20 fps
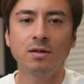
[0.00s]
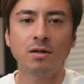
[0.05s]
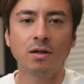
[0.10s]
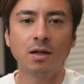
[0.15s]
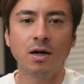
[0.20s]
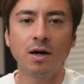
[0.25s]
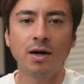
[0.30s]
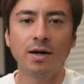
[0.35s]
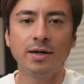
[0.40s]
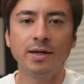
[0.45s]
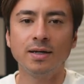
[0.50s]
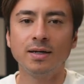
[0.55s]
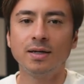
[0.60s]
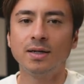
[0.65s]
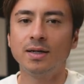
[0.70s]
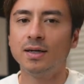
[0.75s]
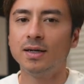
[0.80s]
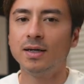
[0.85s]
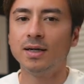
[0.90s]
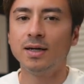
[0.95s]
Claude,
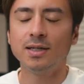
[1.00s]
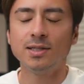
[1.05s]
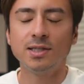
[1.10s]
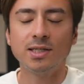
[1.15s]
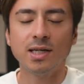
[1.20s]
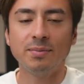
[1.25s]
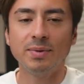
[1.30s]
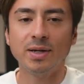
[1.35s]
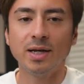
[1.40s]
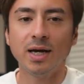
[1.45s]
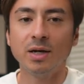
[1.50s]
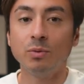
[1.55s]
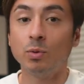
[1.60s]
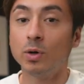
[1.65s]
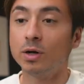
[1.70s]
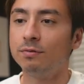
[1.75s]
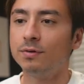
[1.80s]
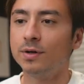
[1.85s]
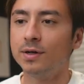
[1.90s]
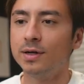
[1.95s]
Gemini,
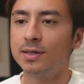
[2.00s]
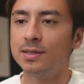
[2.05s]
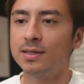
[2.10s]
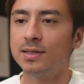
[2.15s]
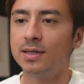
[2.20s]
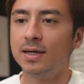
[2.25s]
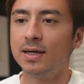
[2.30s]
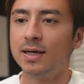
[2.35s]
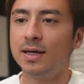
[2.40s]
whatever it is,